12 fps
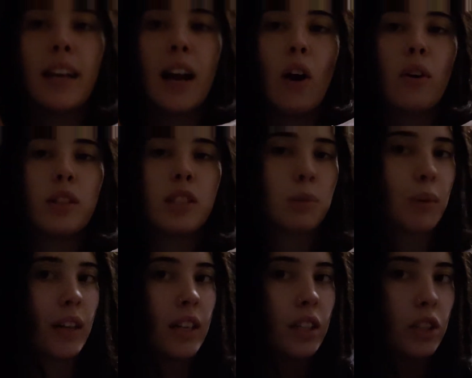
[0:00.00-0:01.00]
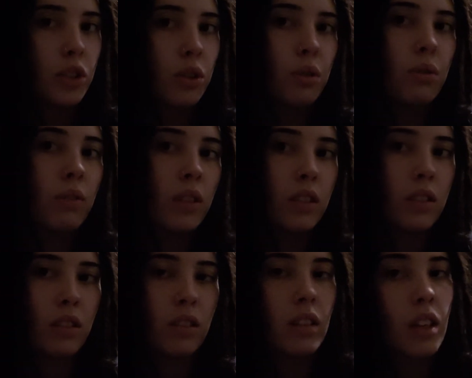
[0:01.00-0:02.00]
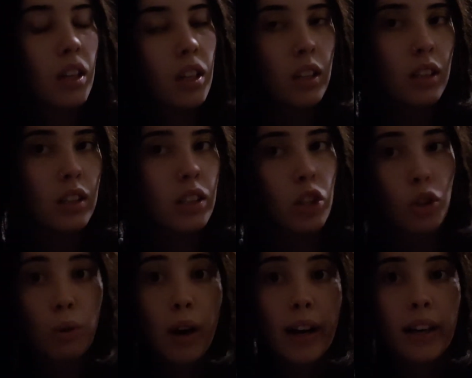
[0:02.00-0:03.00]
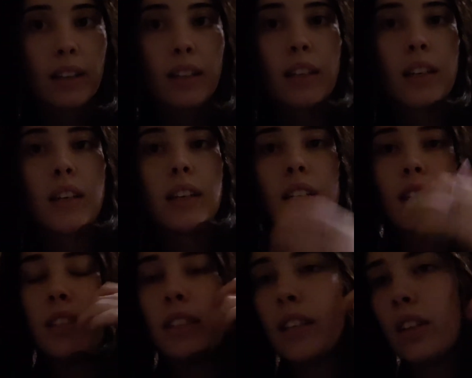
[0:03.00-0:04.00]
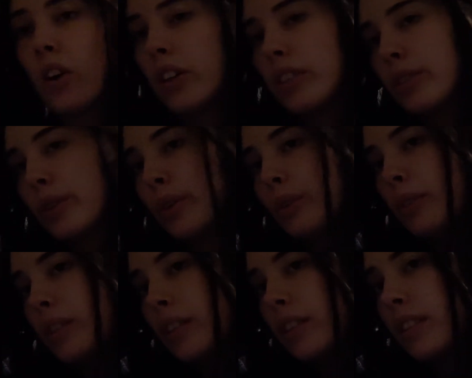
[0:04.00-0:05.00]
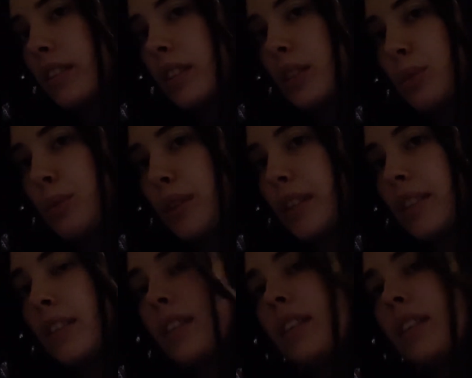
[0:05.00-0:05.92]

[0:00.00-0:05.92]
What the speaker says: it out and split it into two for it to look right. And then also this one